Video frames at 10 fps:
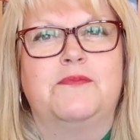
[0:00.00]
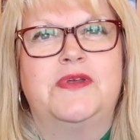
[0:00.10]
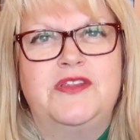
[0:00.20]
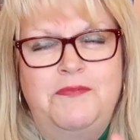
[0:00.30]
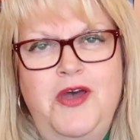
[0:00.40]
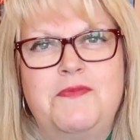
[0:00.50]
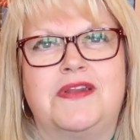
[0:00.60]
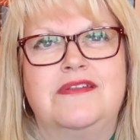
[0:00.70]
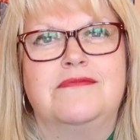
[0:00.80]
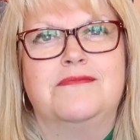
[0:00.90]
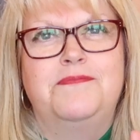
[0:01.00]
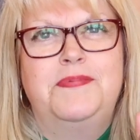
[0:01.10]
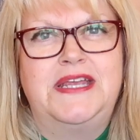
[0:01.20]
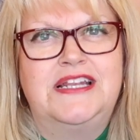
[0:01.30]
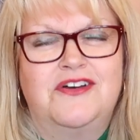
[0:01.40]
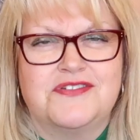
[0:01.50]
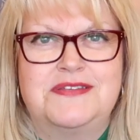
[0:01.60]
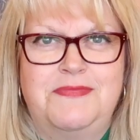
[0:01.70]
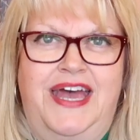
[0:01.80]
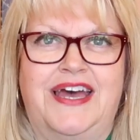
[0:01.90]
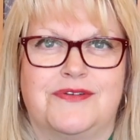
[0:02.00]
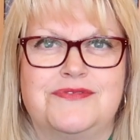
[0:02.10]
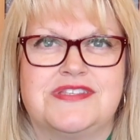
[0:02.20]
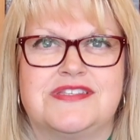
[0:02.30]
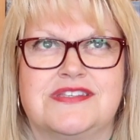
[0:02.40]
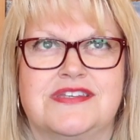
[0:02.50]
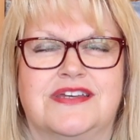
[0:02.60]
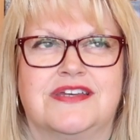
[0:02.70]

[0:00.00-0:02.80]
But at the moment, being locked in my house,